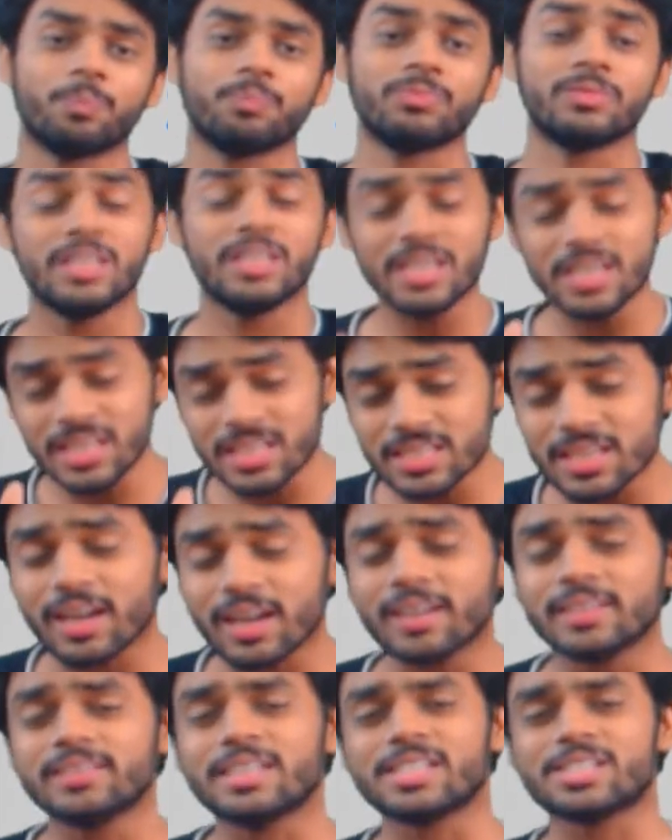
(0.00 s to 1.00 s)
These
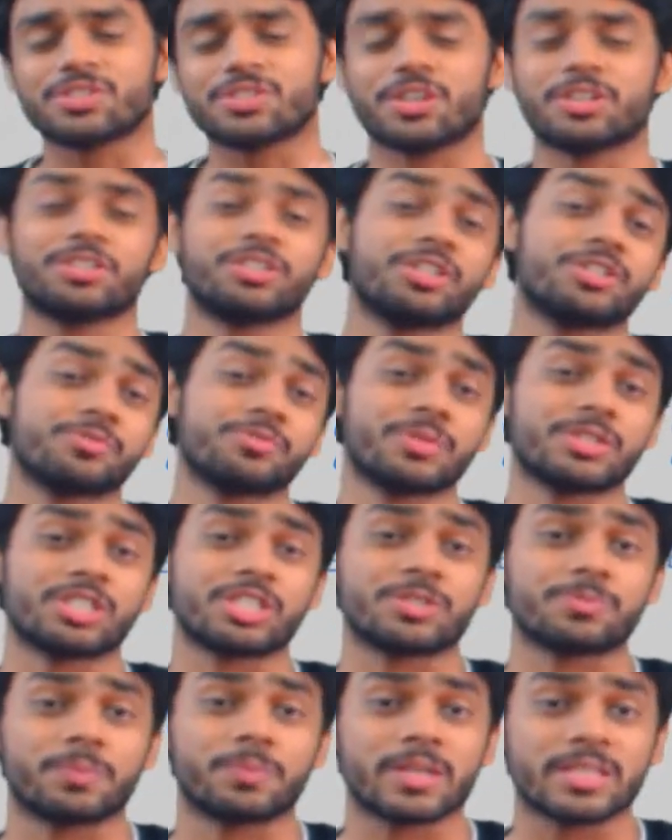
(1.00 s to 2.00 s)
are the structures which
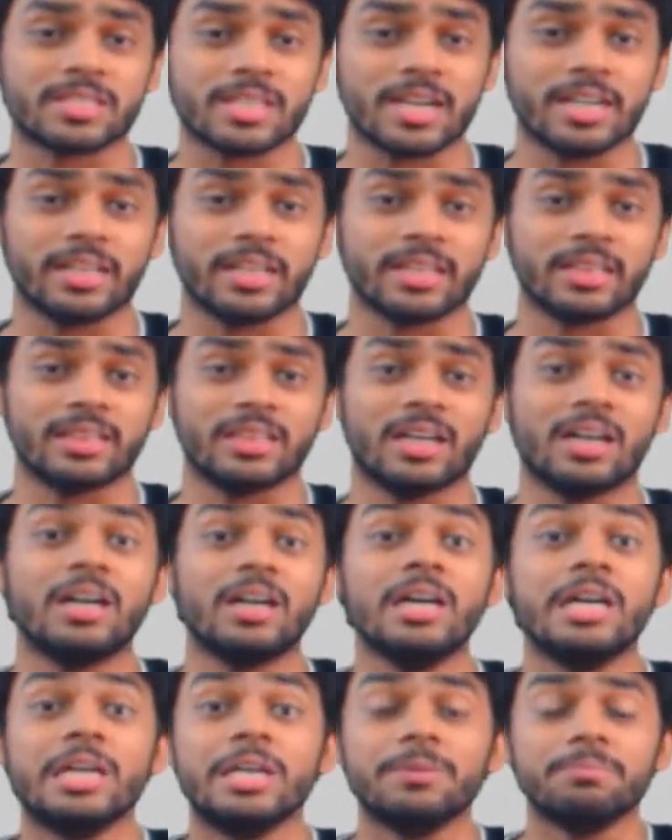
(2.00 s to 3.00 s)
is present in the
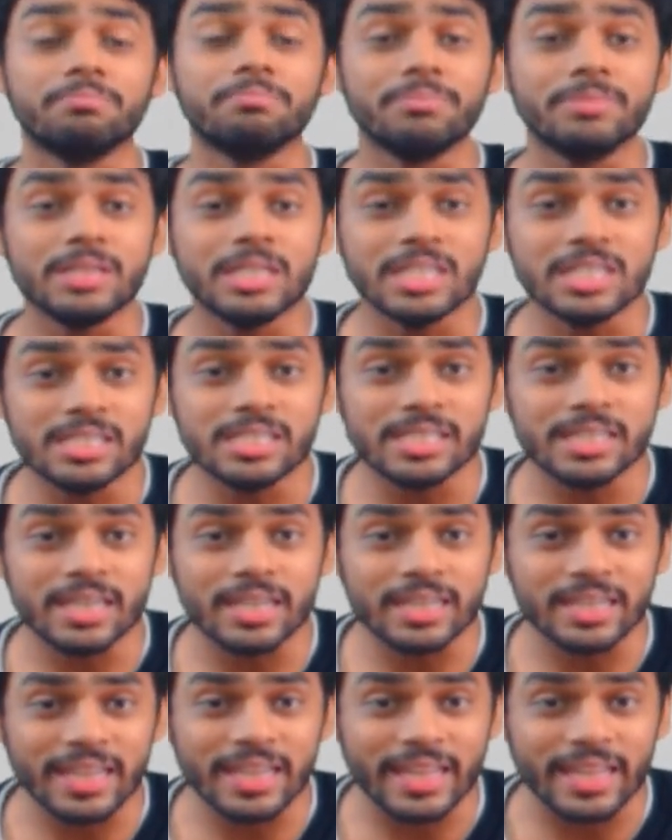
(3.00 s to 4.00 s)

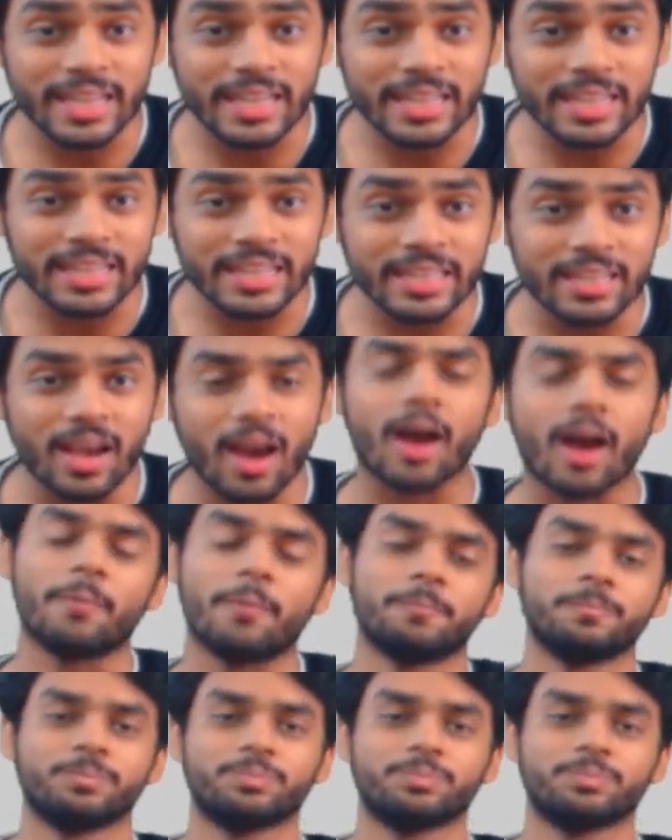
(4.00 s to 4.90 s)
median area.